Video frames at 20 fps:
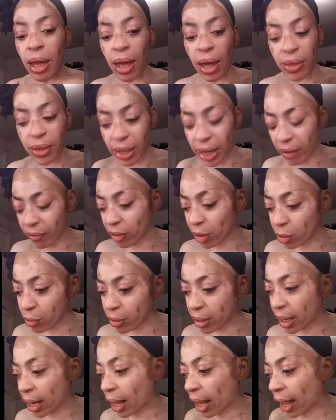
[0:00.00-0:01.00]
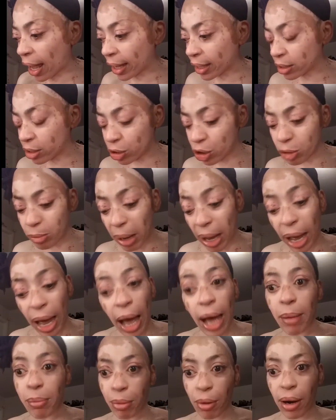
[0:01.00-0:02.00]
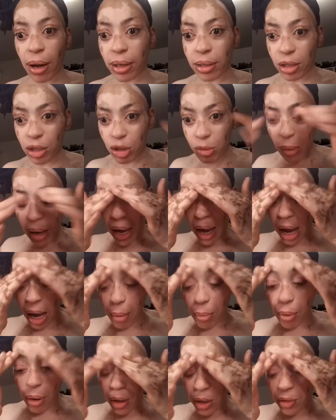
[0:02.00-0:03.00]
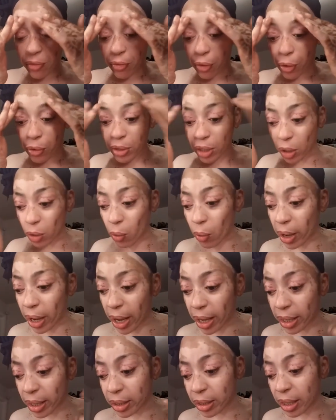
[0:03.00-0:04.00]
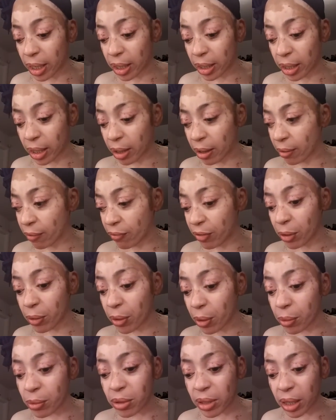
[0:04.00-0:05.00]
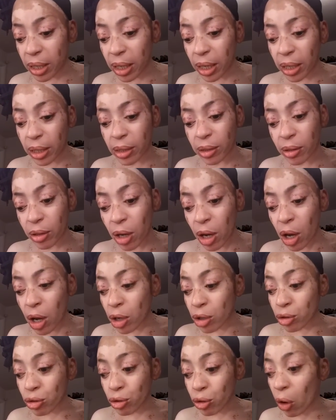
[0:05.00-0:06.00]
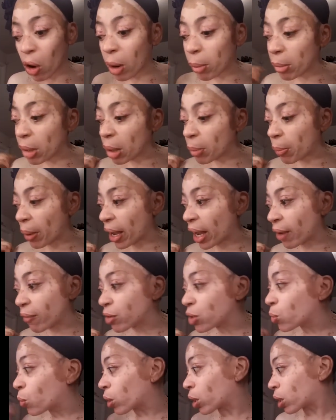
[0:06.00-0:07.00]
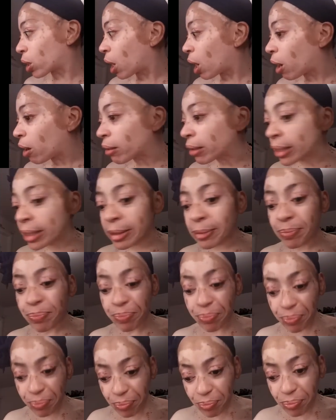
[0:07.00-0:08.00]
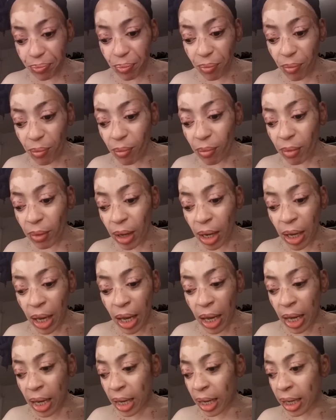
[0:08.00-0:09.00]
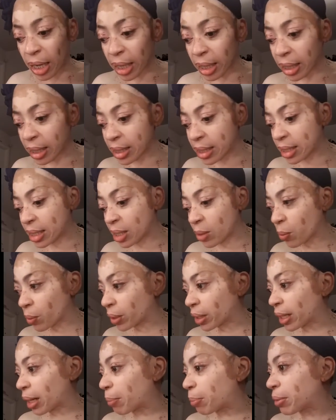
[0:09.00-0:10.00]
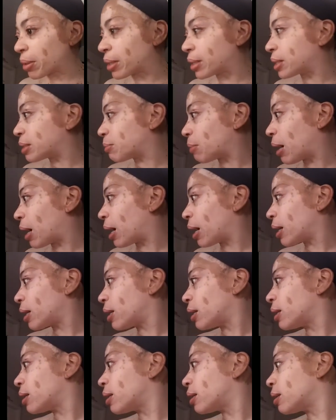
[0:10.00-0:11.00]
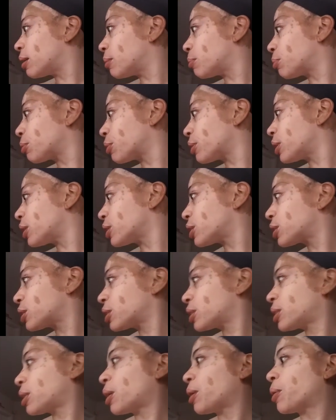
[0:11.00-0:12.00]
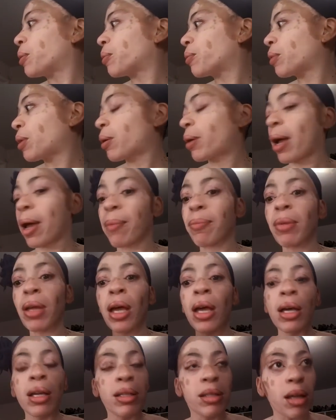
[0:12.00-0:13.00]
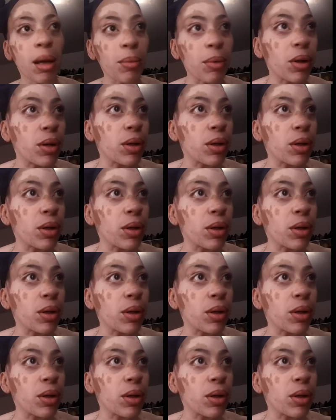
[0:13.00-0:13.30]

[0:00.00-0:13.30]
And then after I do that, I actually do my eyebrows. I do my eyebrows first. I go ahead and fill those in and draw them up, or however you want to call it. Let's see, where did I place my brush? So, okay. So I'm